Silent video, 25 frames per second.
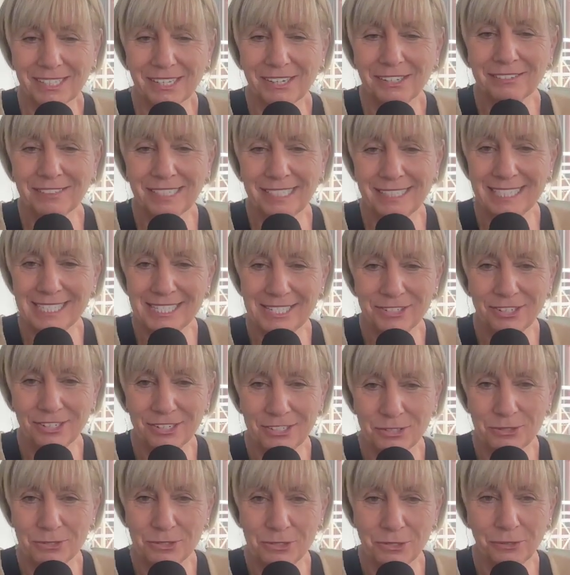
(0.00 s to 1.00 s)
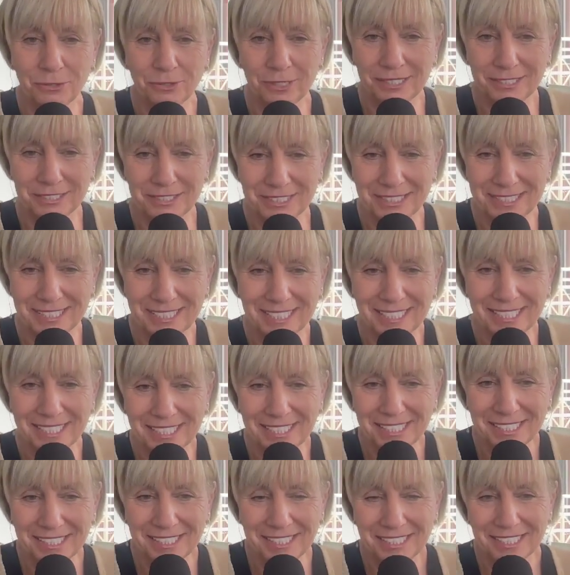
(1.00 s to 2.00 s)
All right, let's talk tutorials
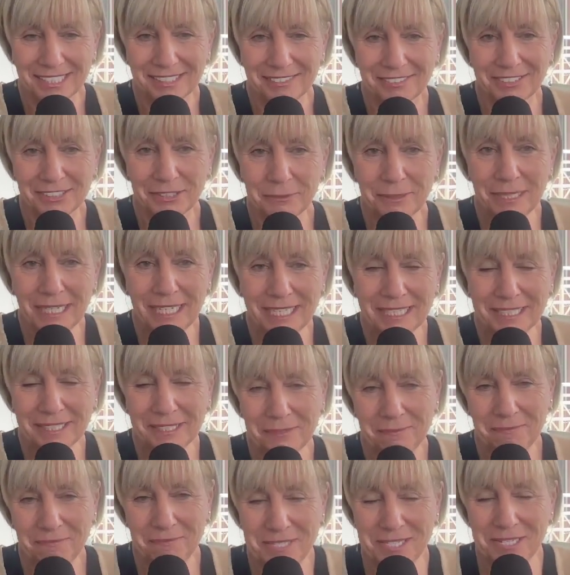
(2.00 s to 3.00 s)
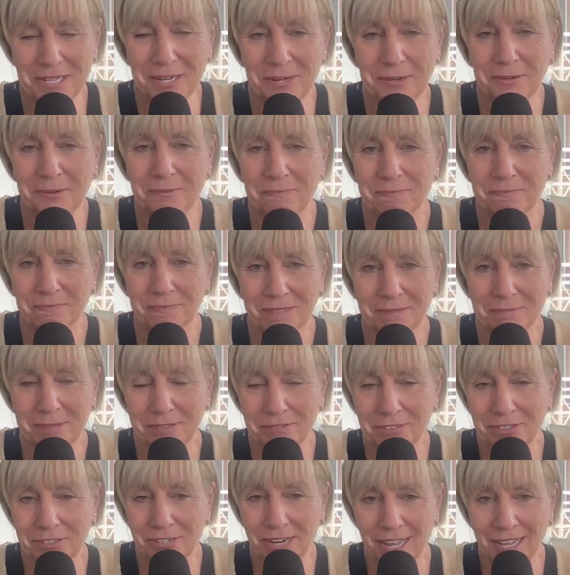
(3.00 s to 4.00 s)
for the week. So
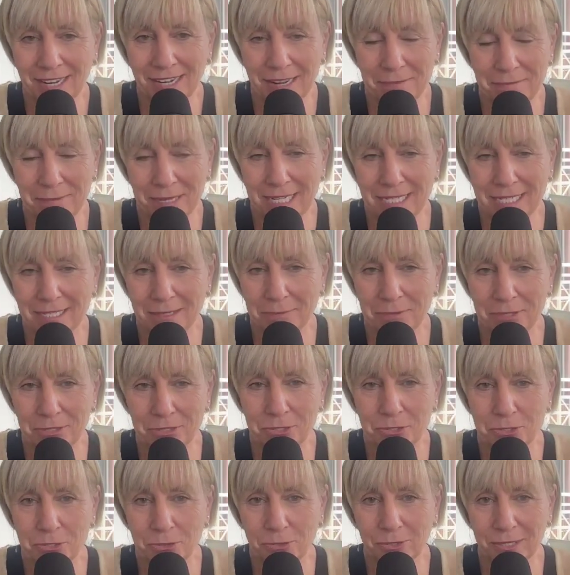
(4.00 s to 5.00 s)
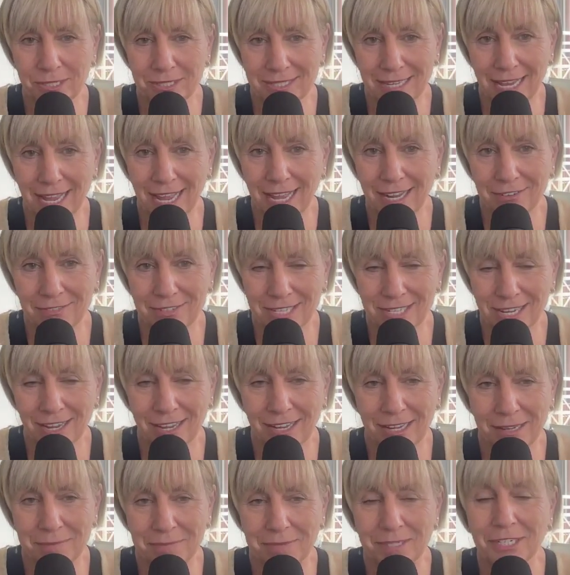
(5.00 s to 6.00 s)
believe it or not, I banked up the tutorials ahead of
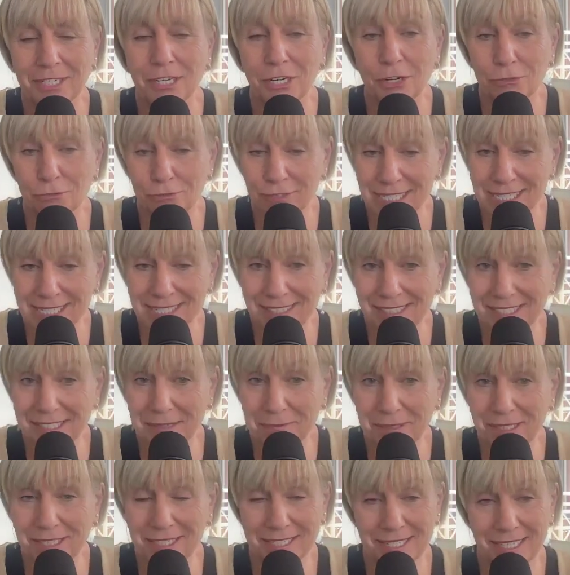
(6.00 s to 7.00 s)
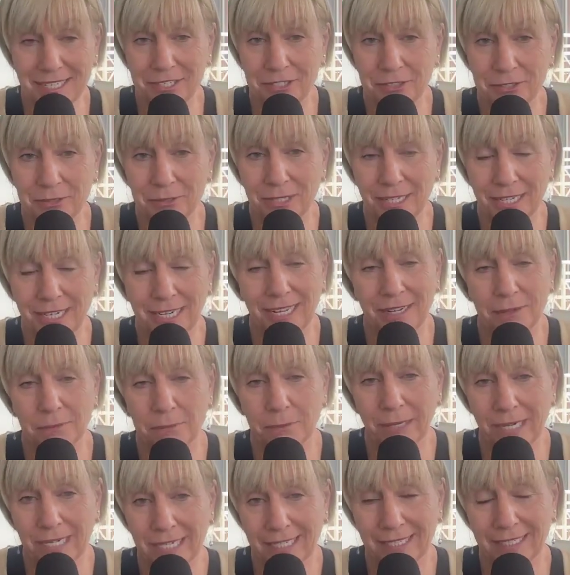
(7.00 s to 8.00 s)
time recently because I knew that I had
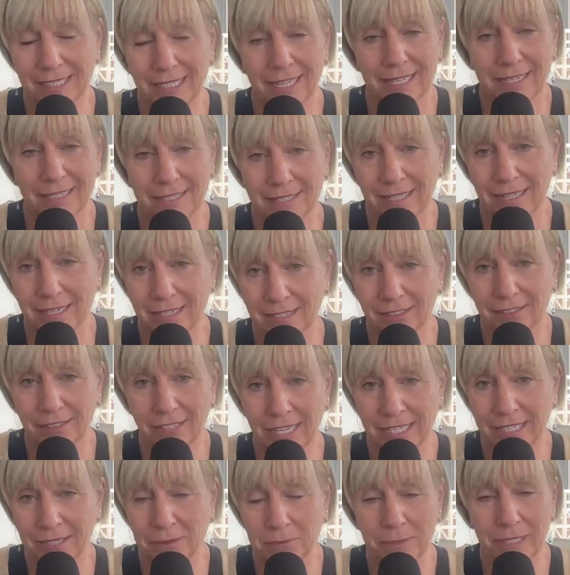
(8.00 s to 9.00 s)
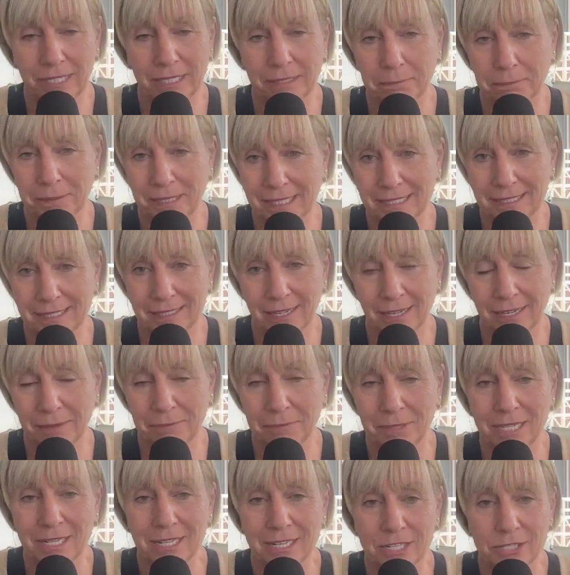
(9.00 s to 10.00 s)
wedding and then a client week big time.
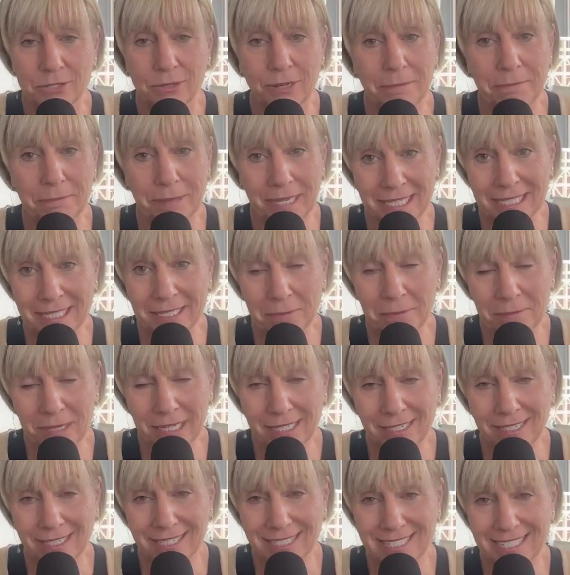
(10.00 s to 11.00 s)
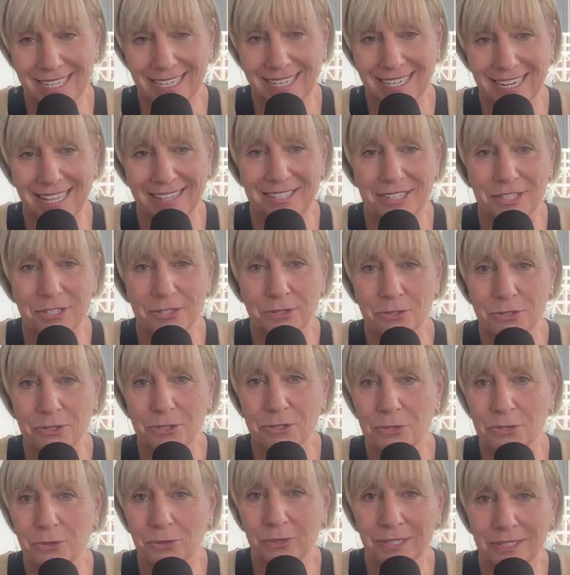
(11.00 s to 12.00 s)
So I banked up my content and the two
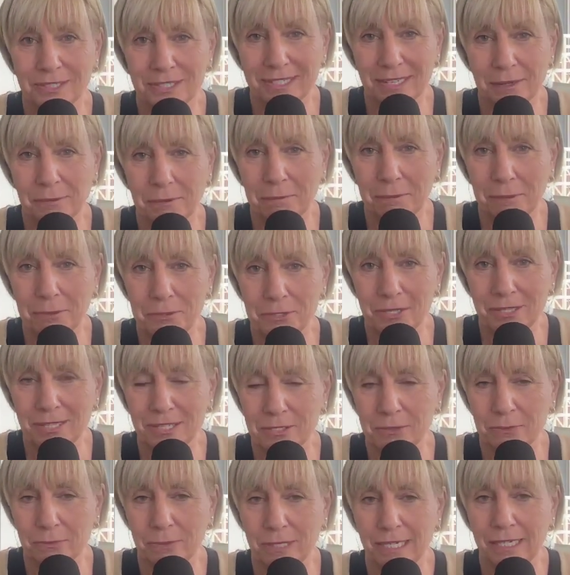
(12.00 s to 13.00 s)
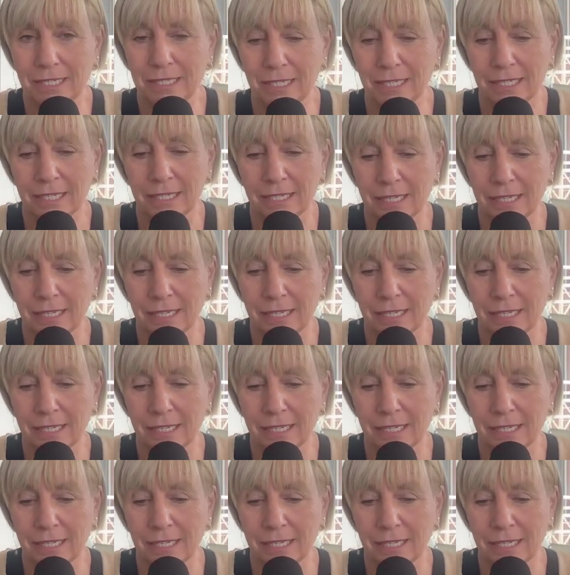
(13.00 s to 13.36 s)
tutorials that were posted this week.